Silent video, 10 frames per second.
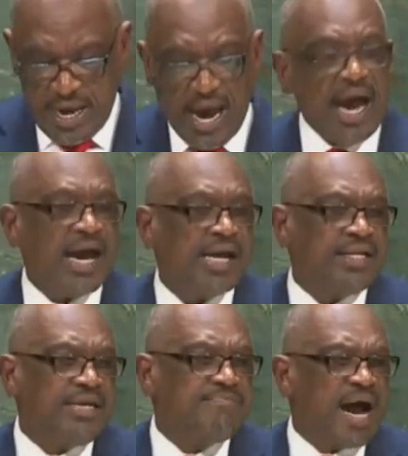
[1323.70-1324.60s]
and
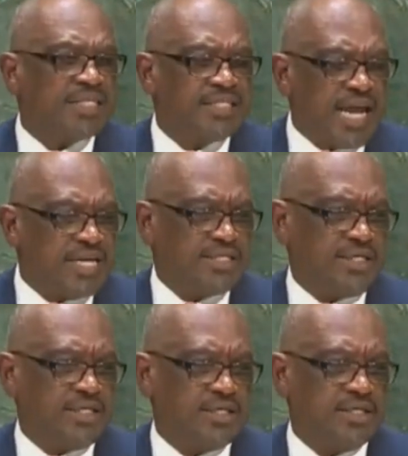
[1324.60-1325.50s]
the
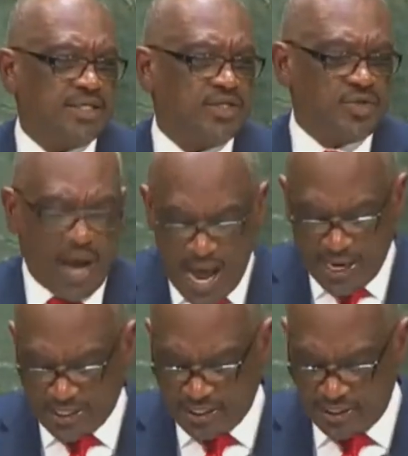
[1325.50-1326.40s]
imagination to
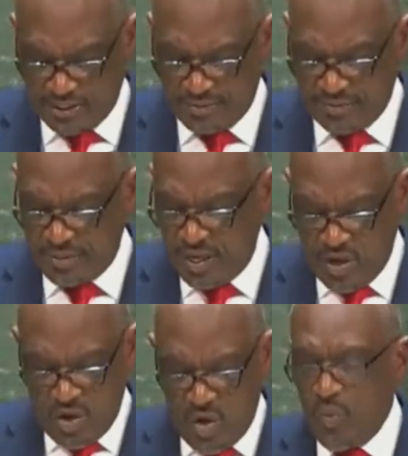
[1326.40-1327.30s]
act
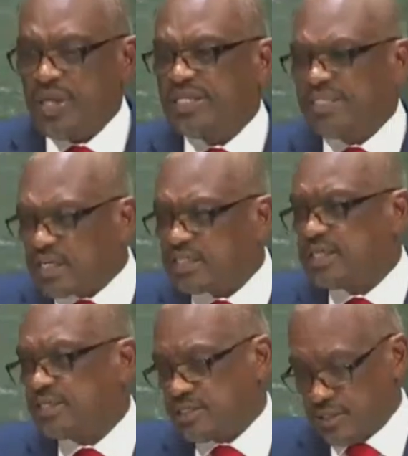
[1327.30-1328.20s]
with
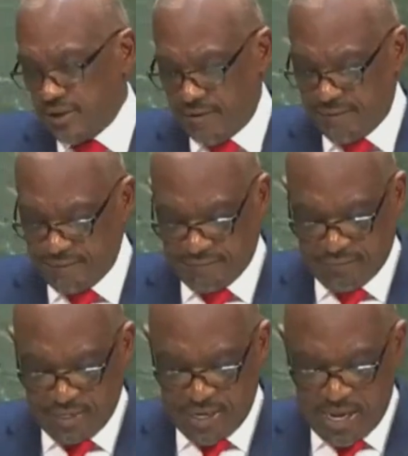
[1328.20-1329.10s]
justice
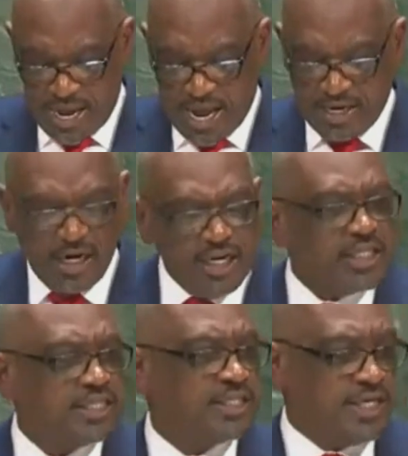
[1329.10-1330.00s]
and
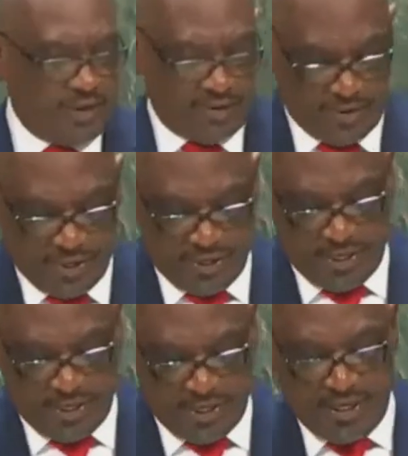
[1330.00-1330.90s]
urgency
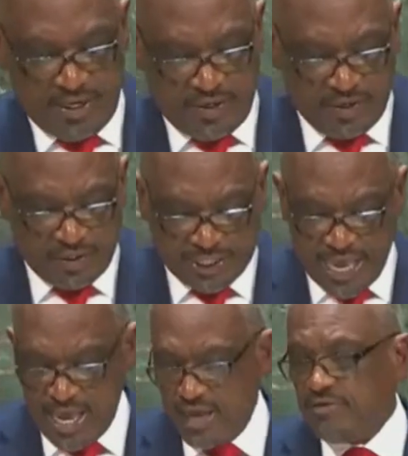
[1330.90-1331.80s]
to
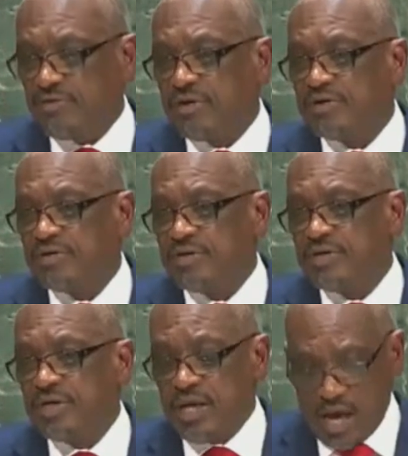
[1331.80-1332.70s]
save
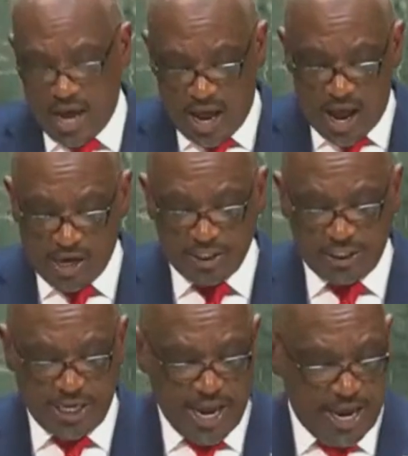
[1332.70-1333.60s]
our
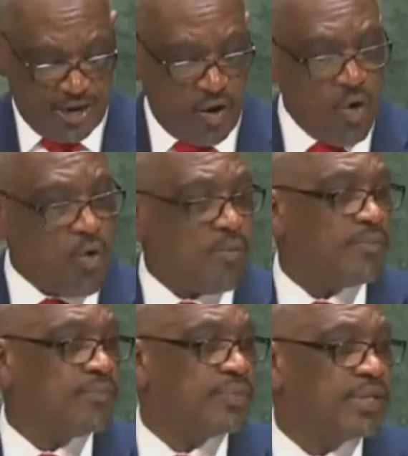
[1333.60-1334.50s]
shared
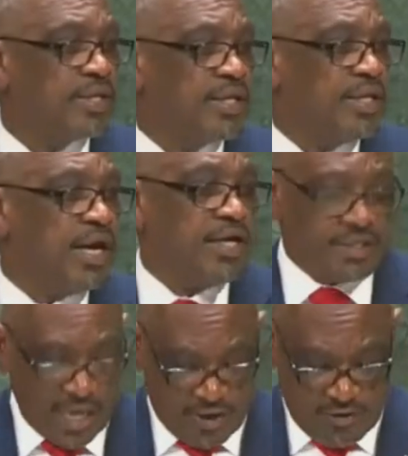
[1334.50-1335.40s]
home. I
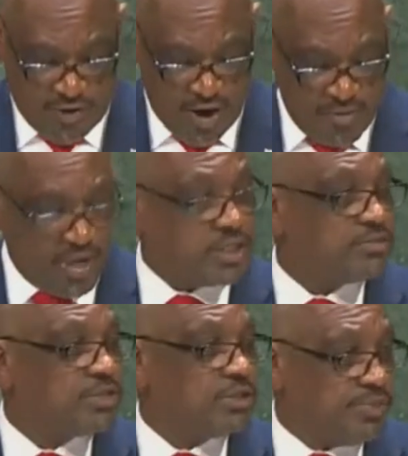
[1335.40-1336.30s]
thank you very much,
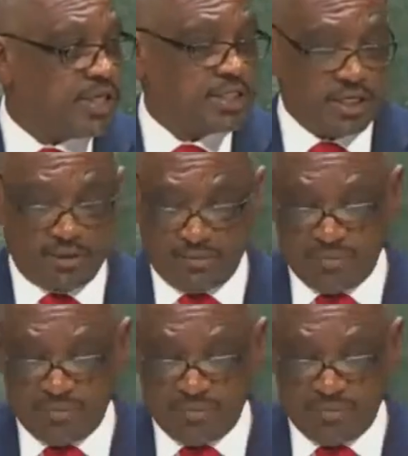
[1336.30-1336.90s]
Mr. President.